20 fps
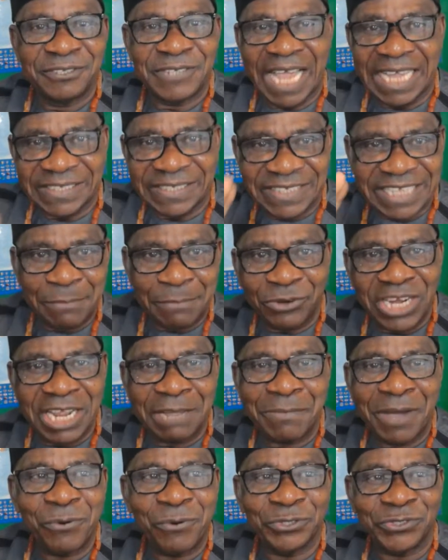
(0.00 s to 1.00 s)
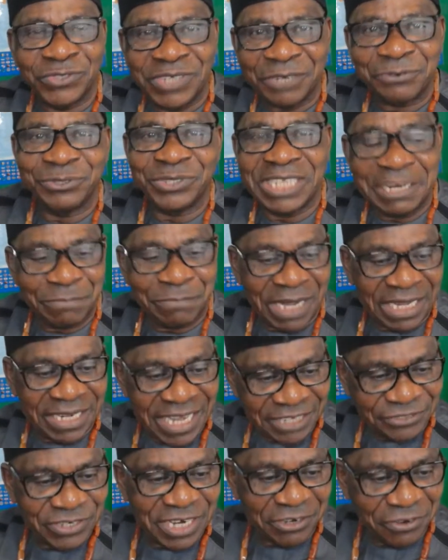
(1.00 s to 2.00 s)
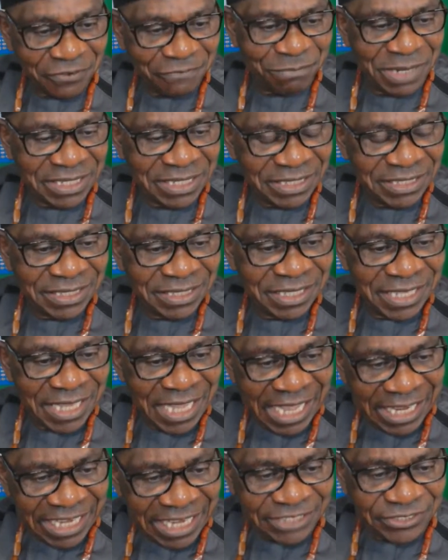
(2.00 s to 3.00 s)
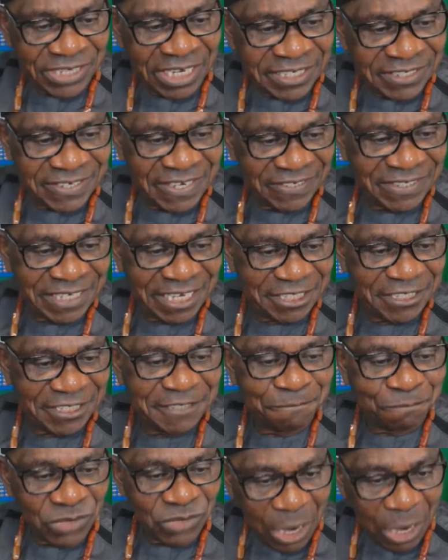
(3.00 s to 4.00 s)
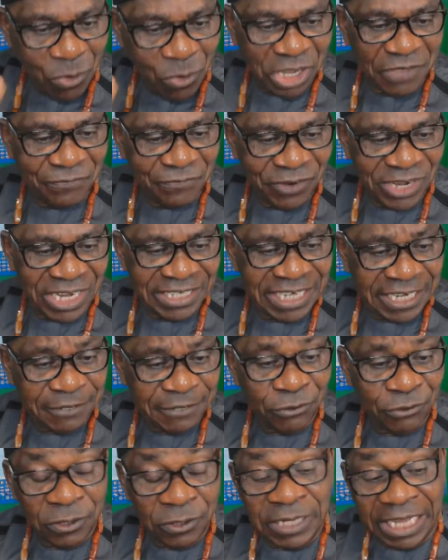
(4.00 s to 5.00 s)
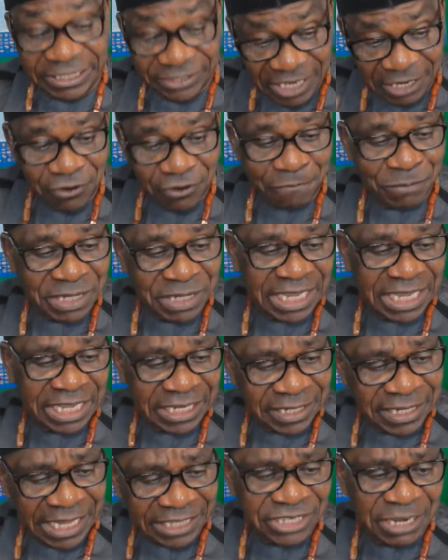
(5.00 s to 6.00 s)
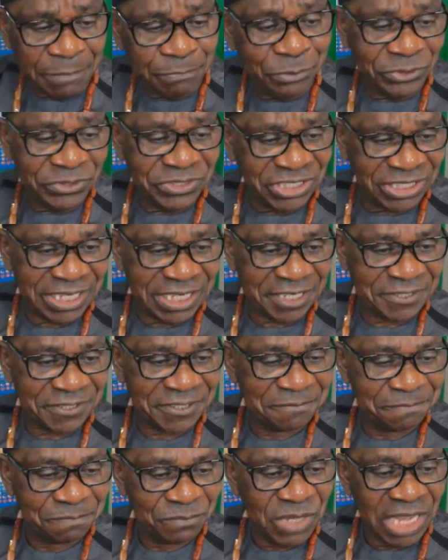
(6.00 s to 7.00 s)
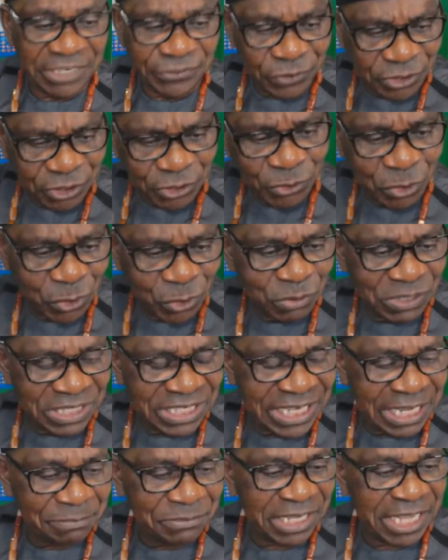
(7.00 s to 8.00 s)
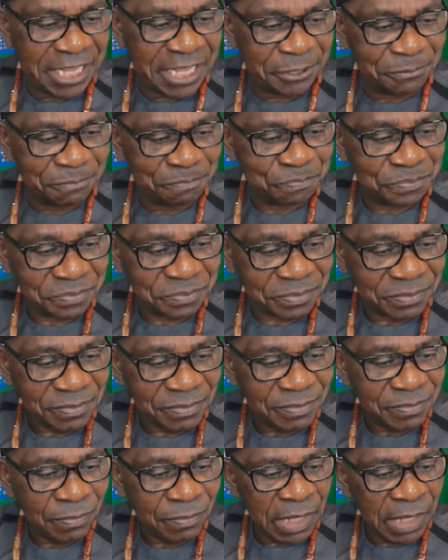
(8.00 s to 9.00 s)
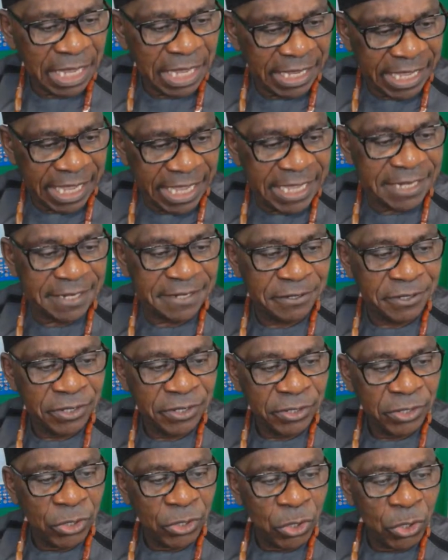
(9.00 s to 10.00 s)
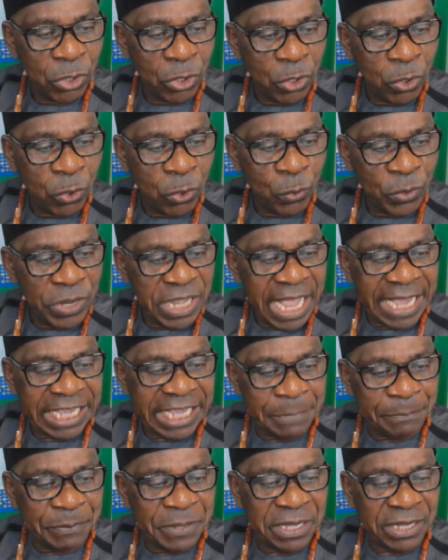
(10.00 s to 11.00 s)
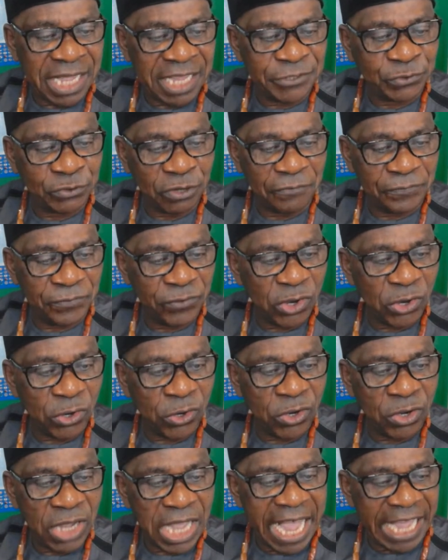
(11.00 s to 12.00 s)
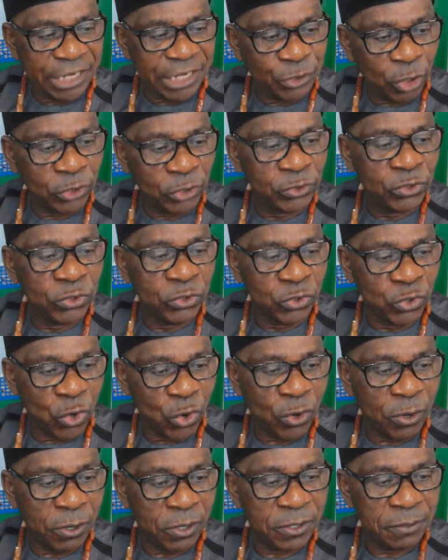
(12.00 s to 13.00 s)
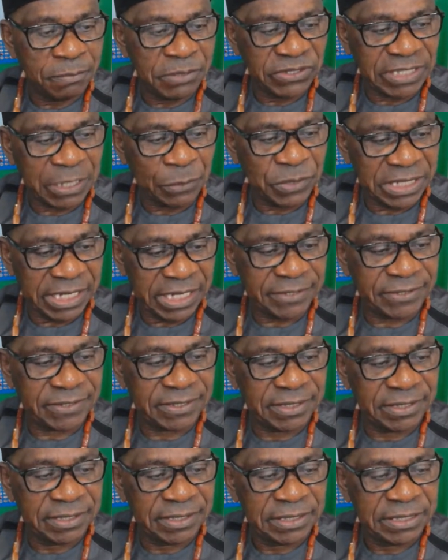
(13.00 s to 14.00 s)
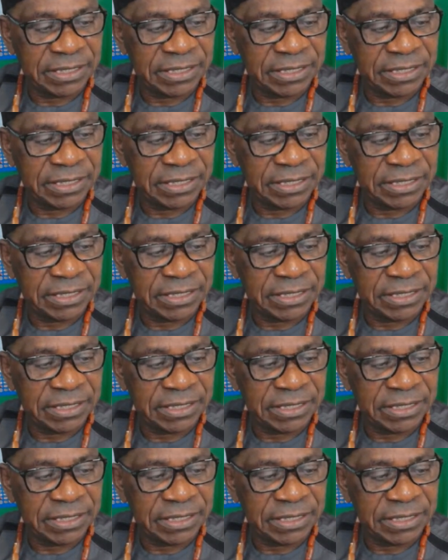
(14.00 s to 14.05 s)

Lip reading: As Simon Ekpa was recruited by the Nigerian government and Nigerian DSS that are working for the Nigerian government and Nigerian politicians. Has nothing to do with Nnamdi Kanu. Again, we are keeping count of your I don't know, Mr. Witness.